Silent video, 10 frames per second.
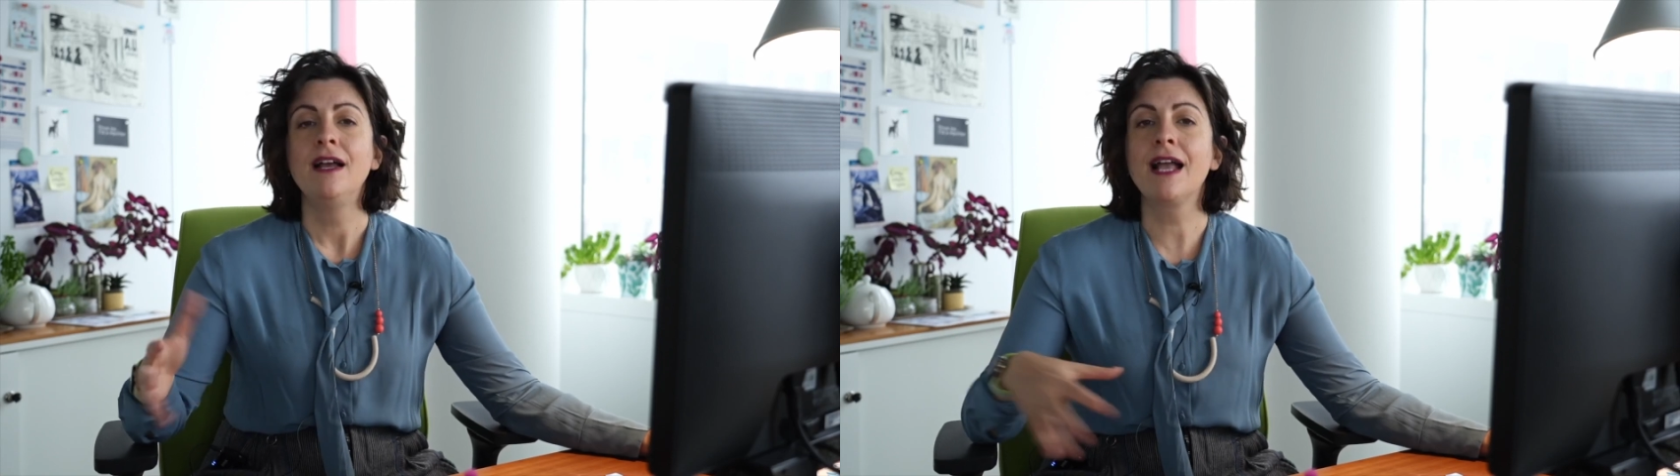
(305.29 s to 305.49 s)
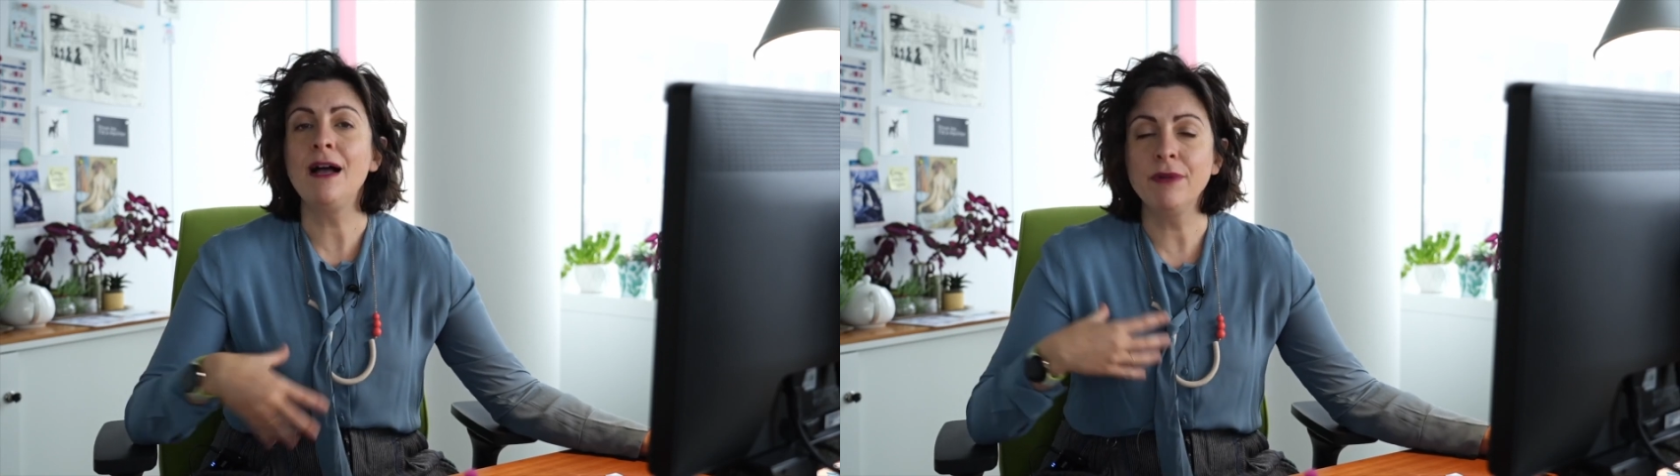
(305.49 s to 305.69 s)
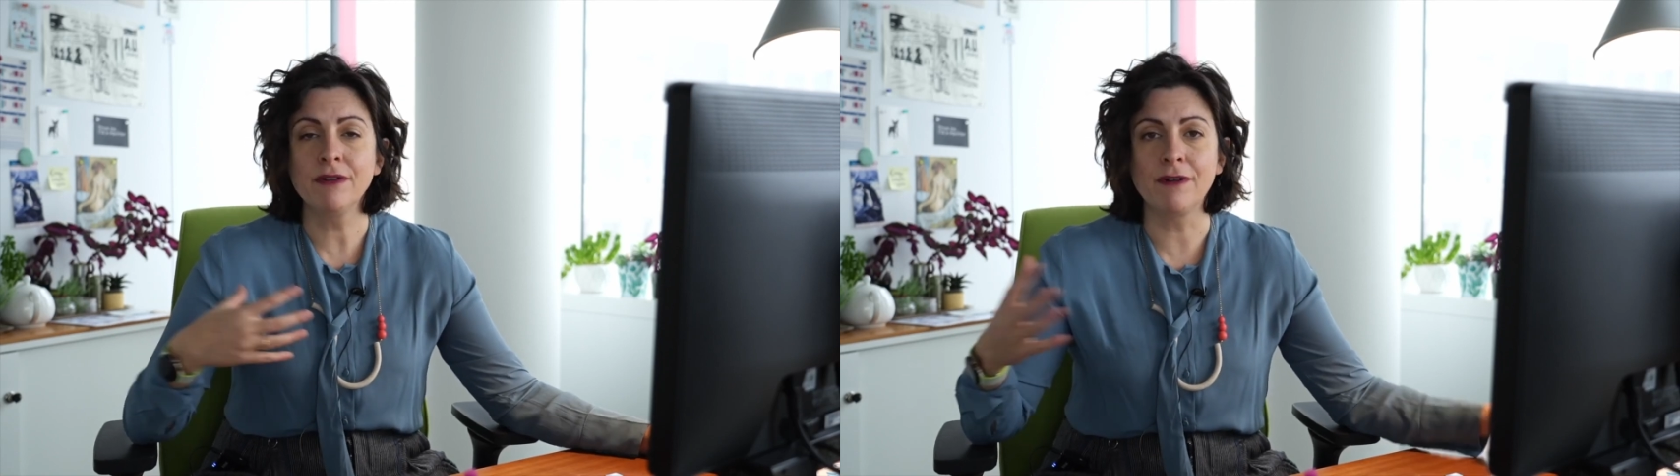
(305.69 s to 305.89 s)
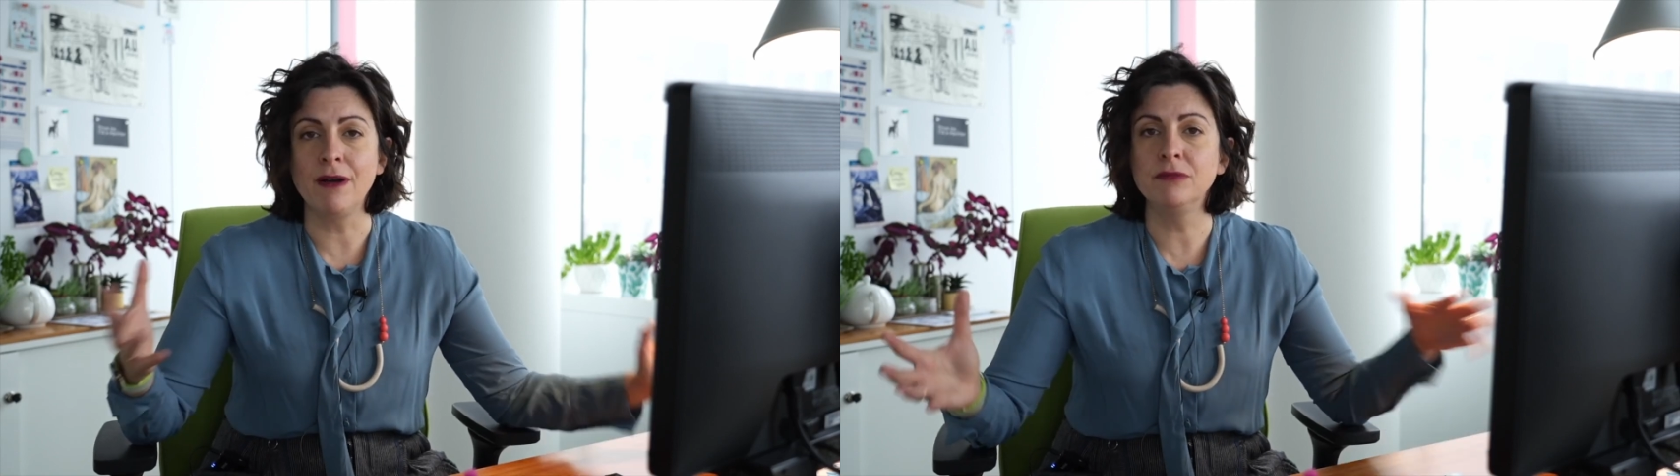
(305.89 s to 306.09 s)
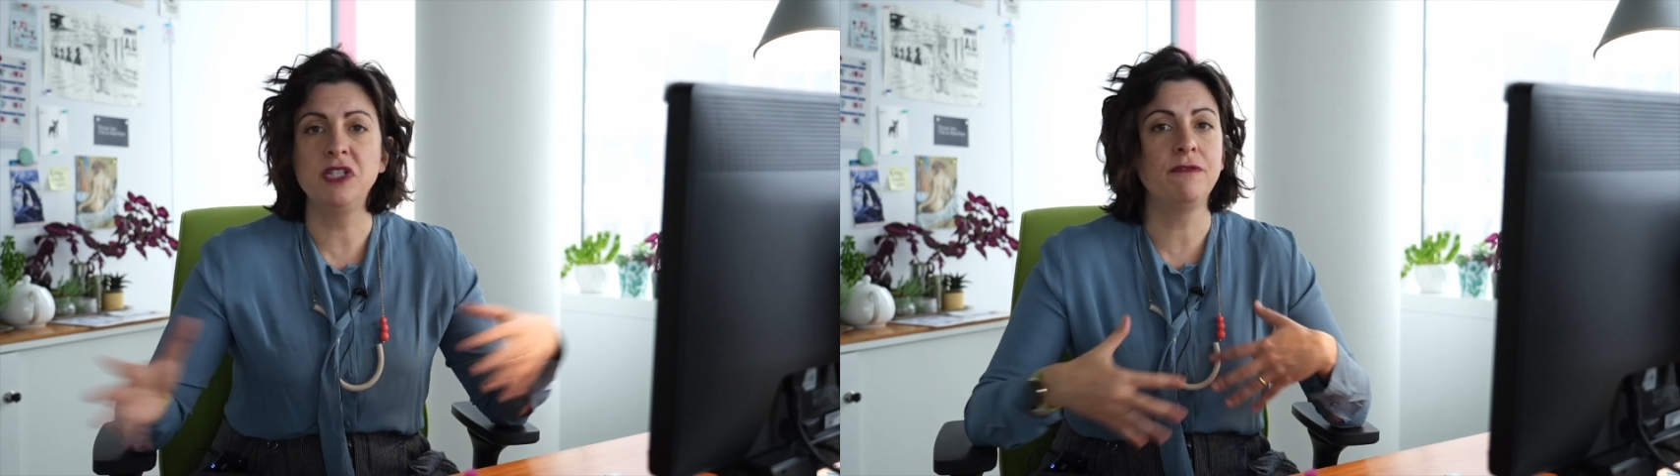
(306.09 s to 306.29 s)
coming
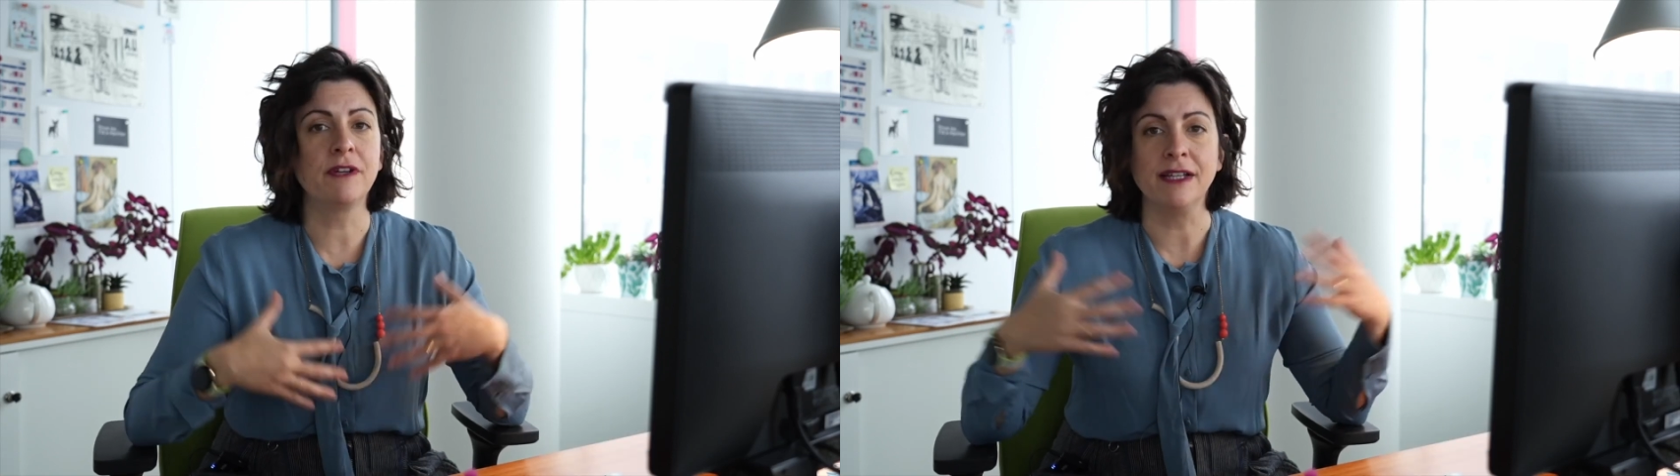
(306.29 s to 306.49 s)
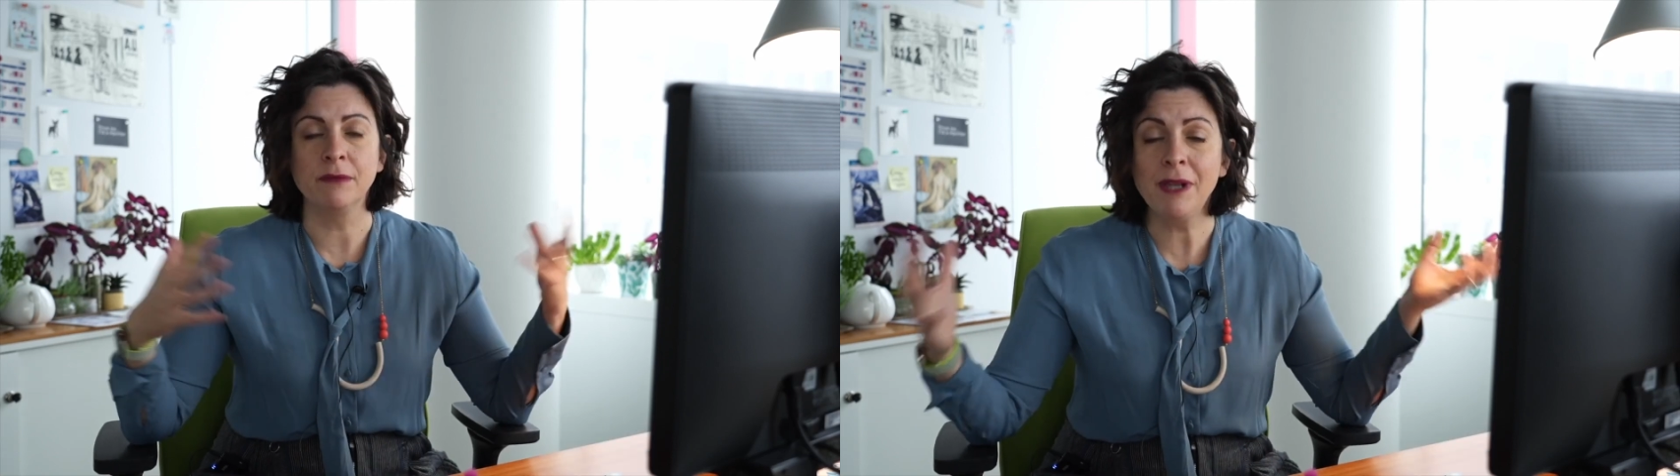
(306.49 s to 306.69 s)
from different